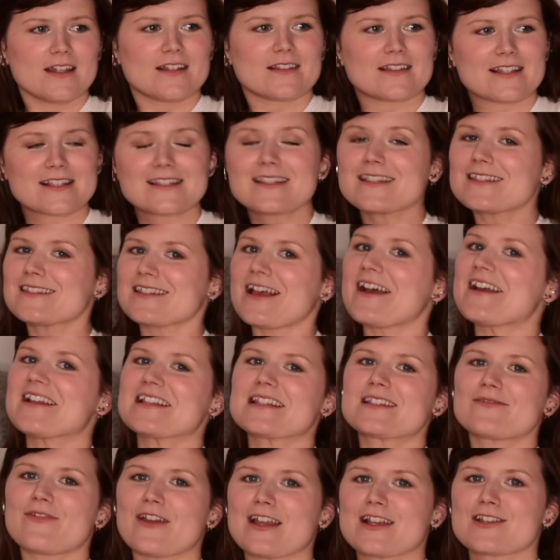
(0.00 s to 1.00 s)
this is
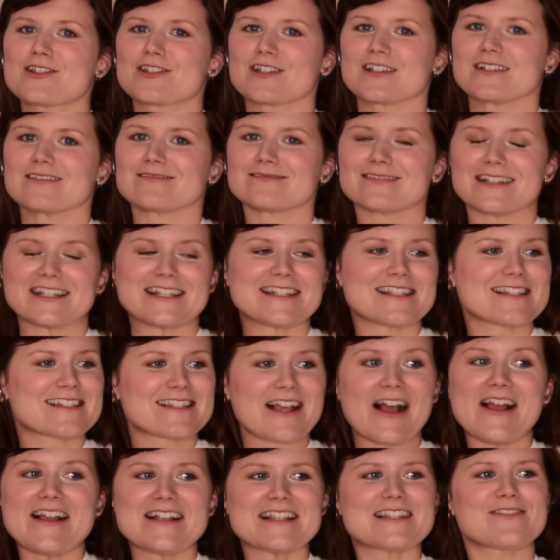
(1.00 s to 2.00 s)
science fiction. And in
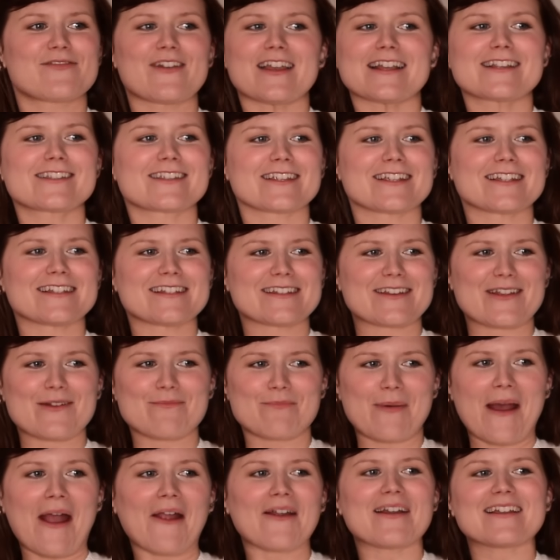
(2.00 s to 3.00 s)
science fiction,
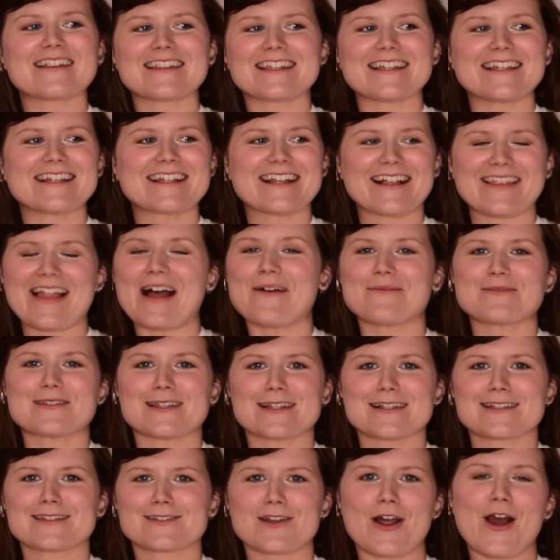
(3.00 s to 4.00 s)
apparently
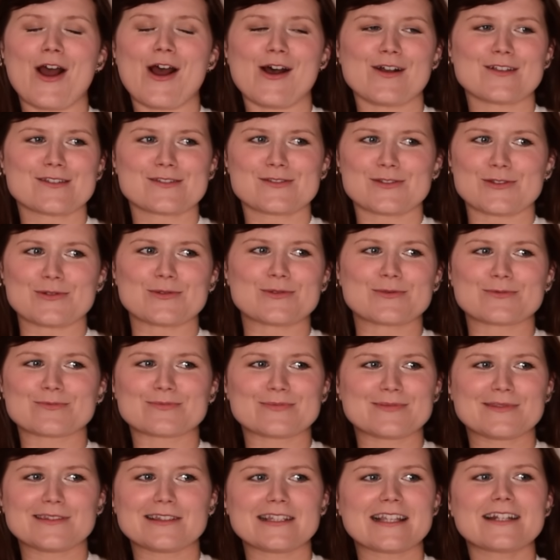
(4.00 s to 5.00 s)
collapsing stars do
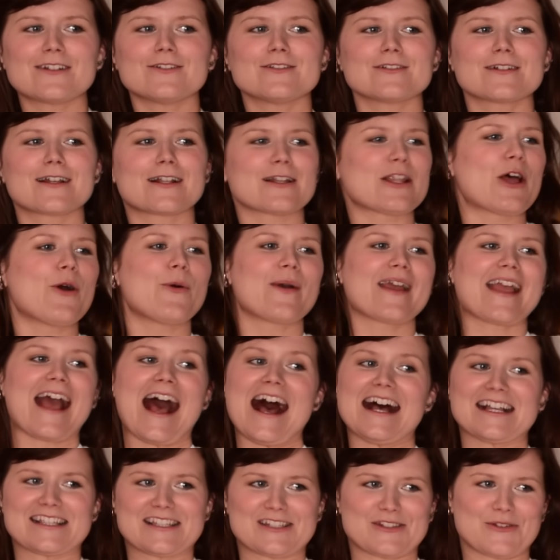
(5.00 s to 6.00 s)
little glowy
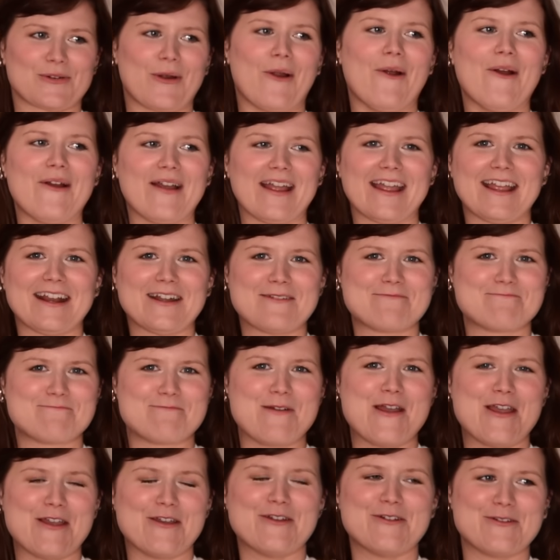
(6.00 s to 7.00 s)
asteroid
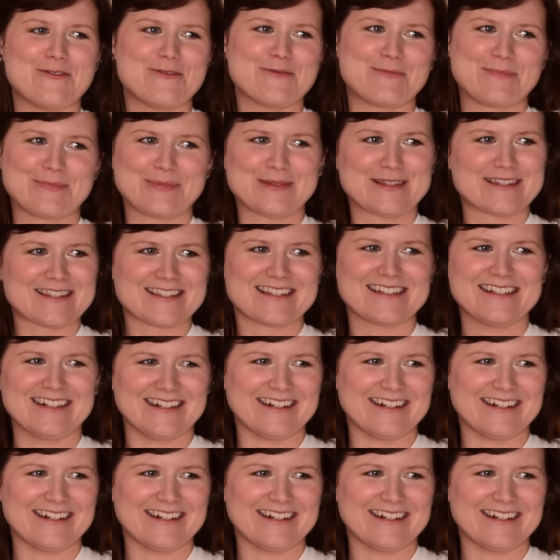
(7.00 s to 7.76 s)
poops.